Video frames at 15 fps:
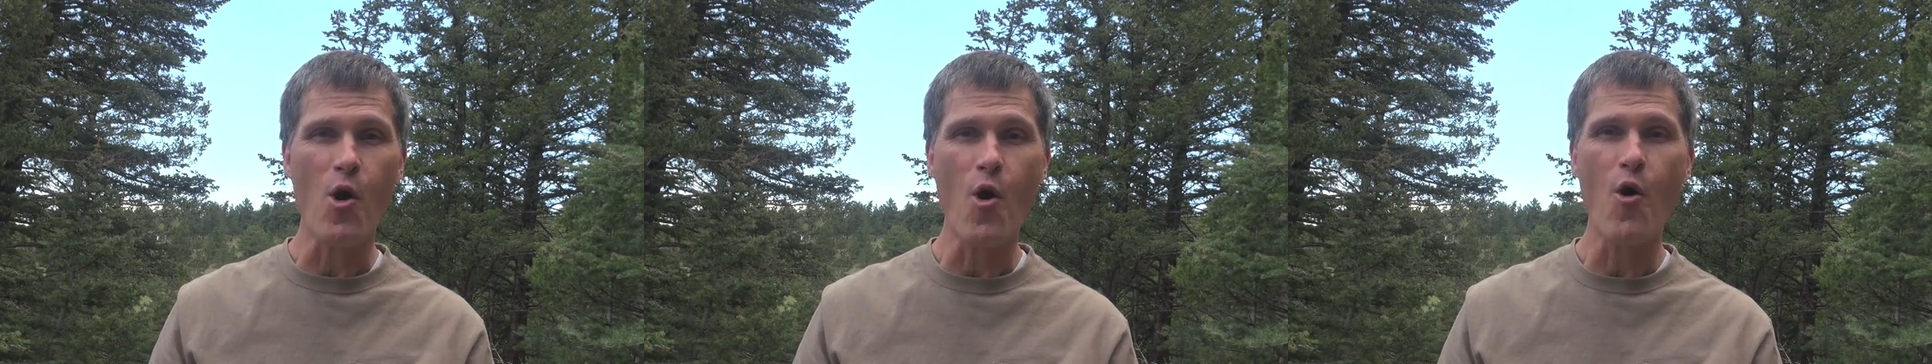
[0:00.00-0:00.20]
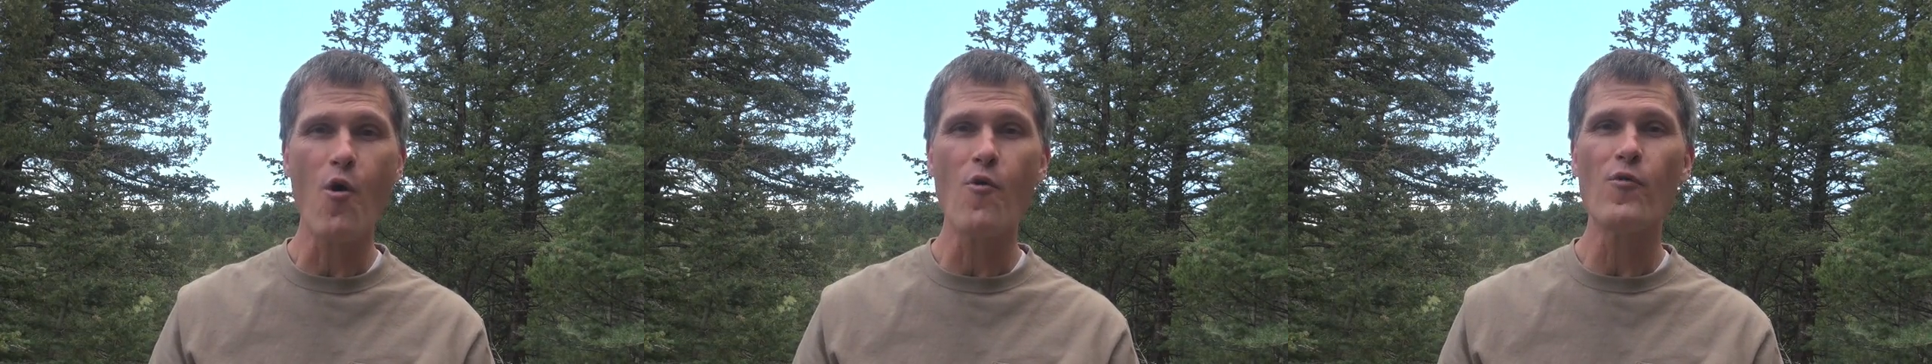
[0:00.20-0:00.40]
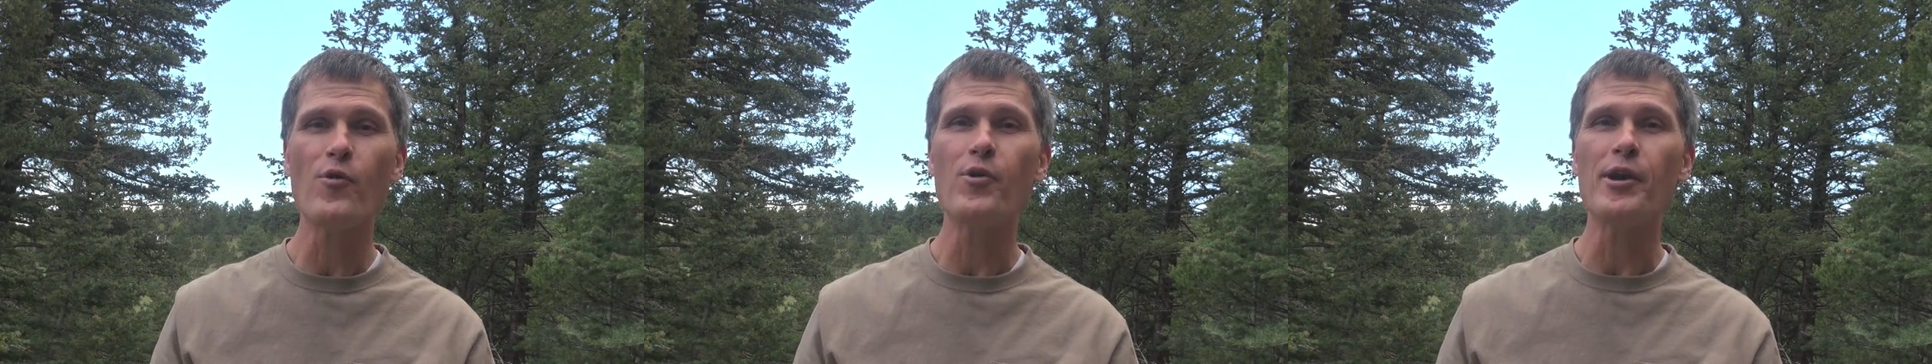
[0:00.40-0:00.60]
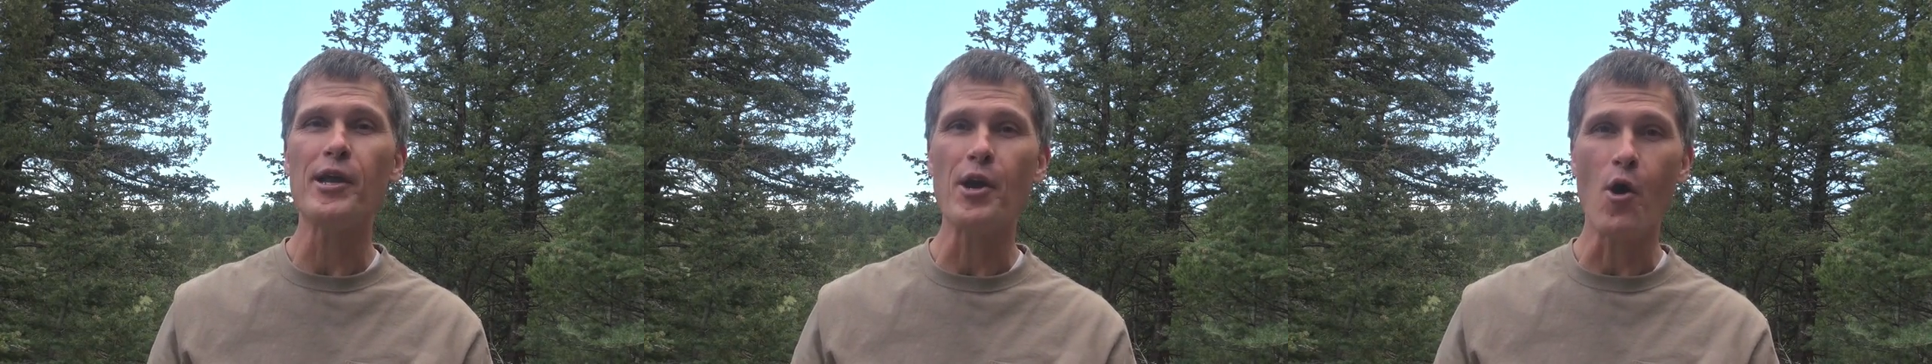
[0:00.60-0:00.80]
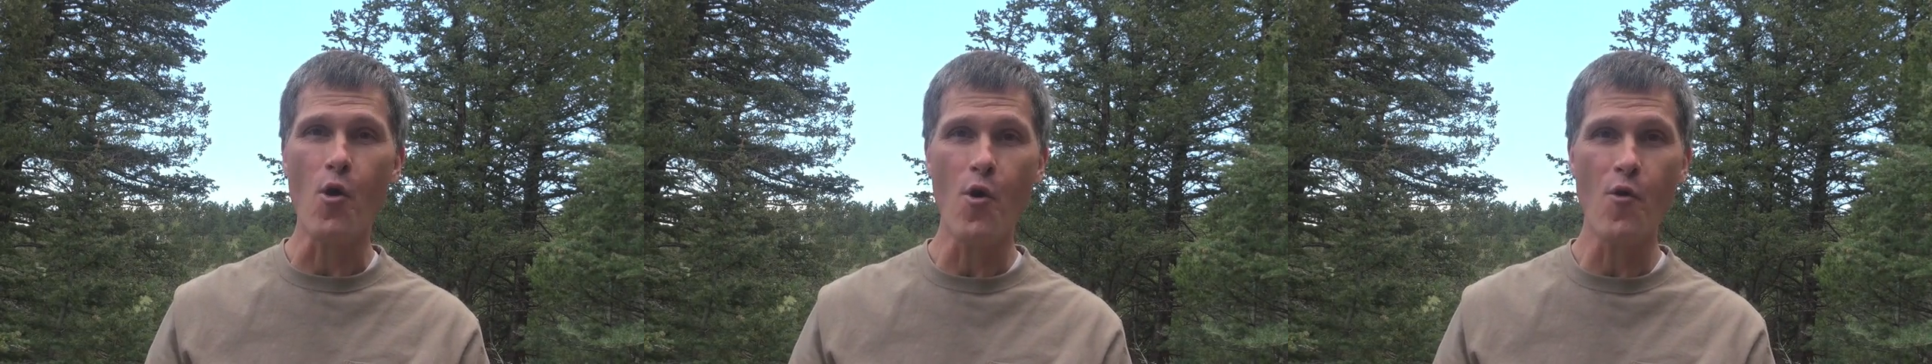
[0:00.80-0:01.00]
over
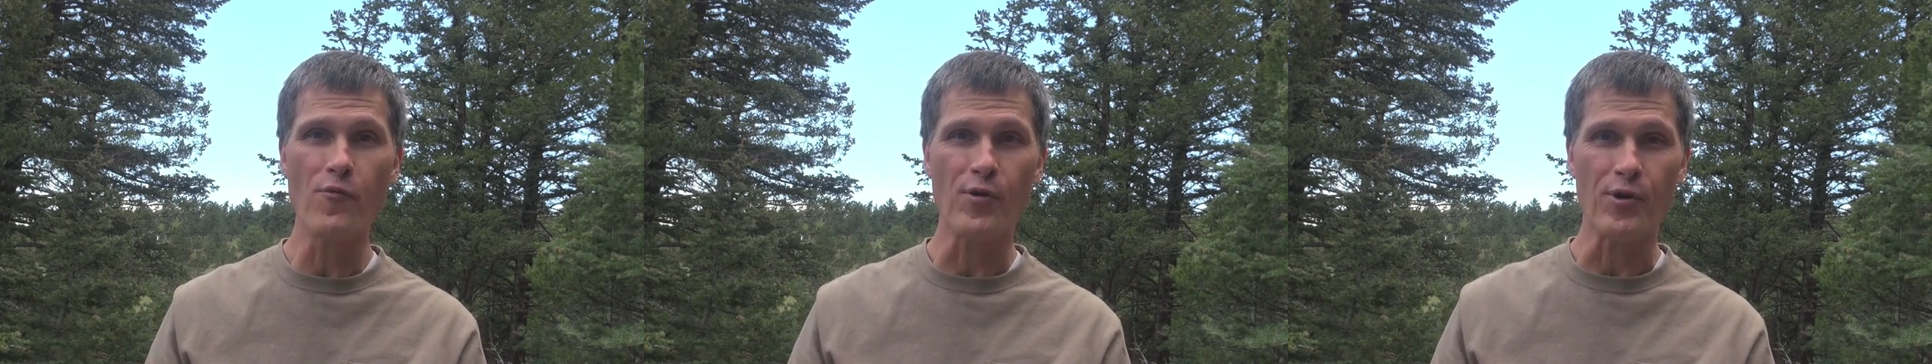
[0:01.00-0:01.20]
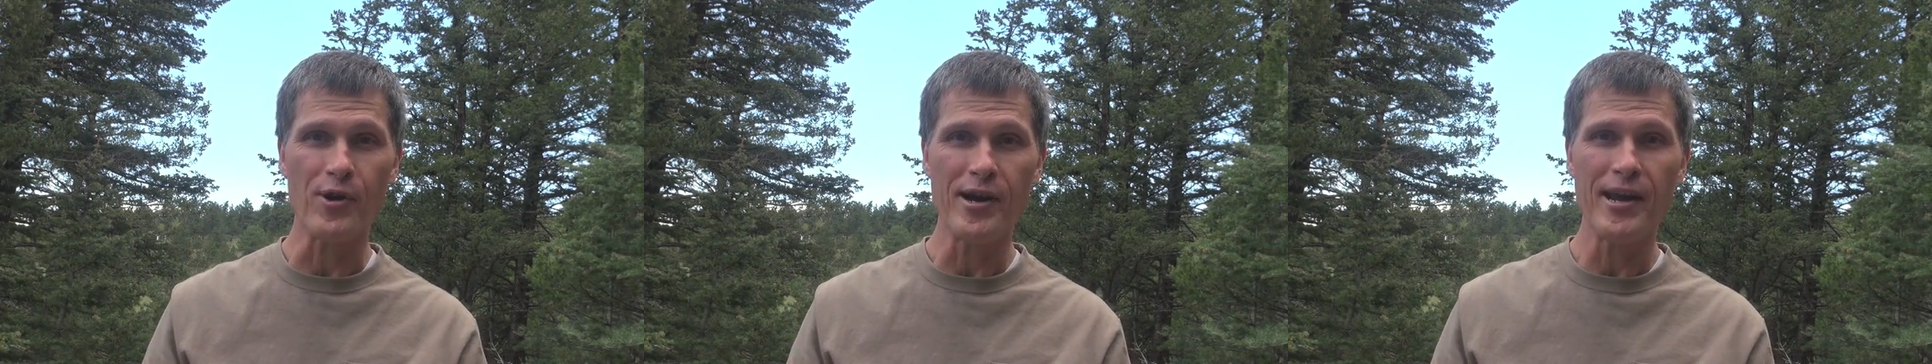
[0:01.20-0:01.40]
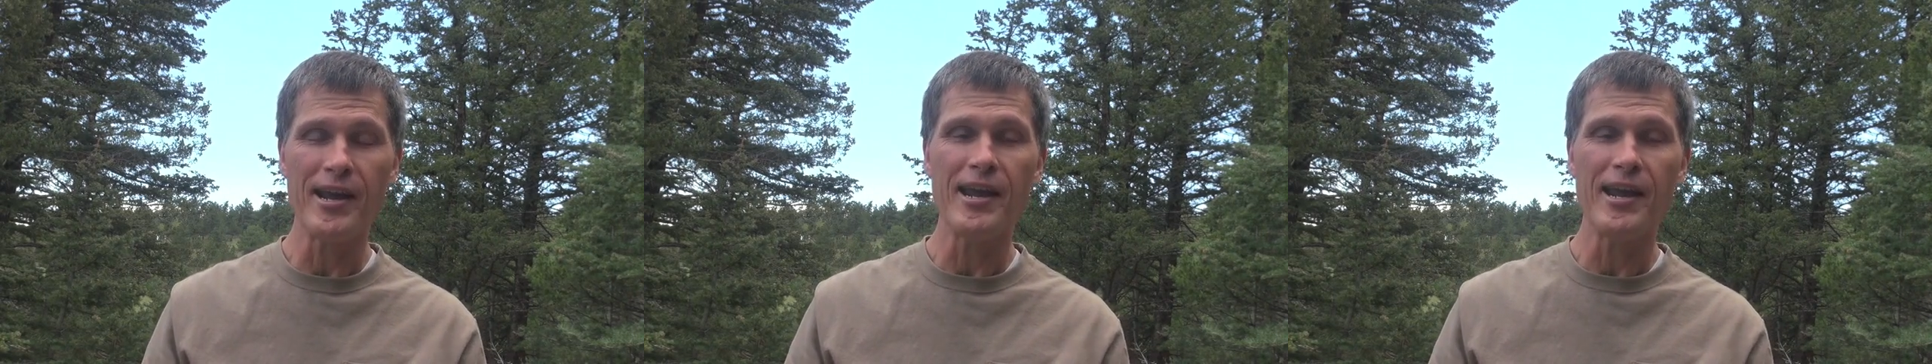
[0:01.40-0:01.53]
and over.